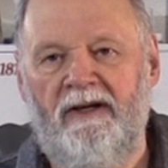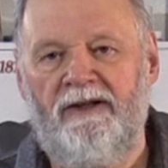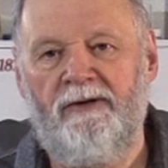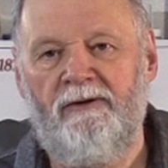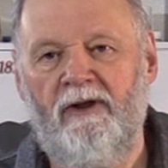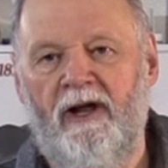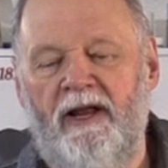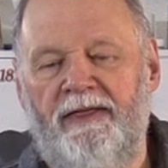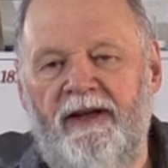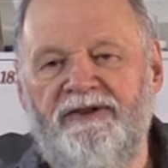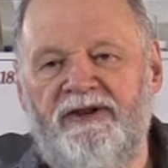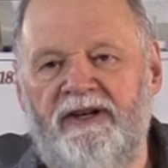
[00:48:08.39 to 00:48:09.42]
There were a lot of
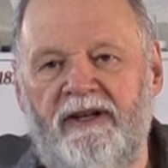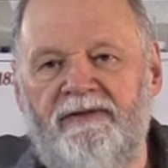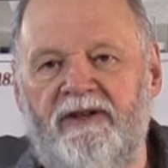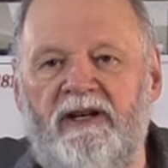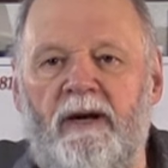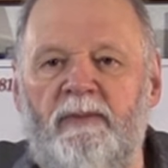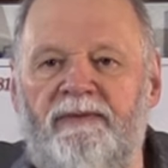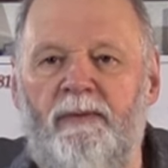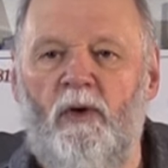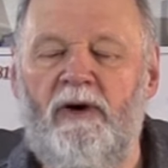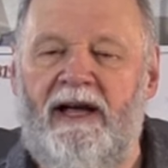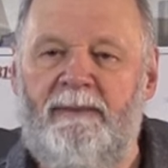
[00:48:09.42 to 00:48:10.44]
things I'd never done
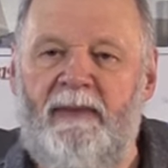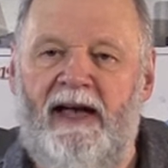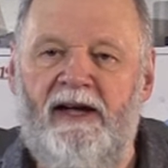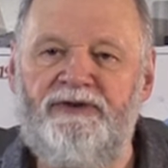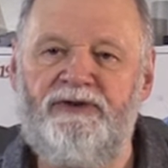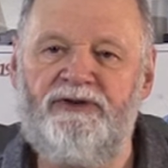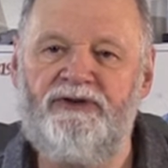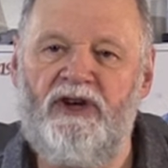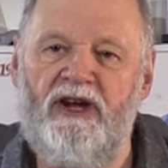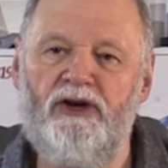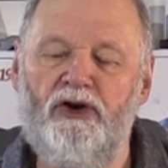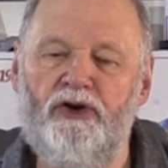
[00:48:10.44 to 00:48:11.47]
before, like masts,
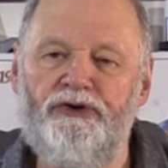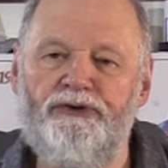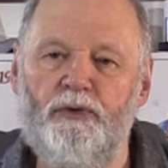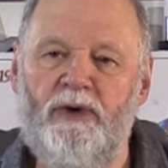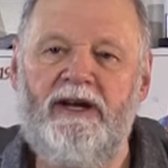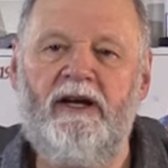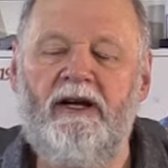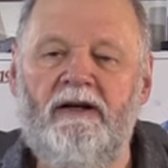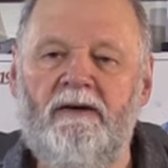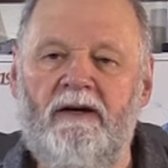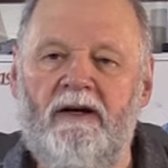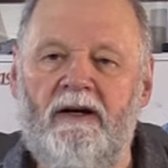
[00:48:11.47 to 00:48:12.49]
sails, rigging,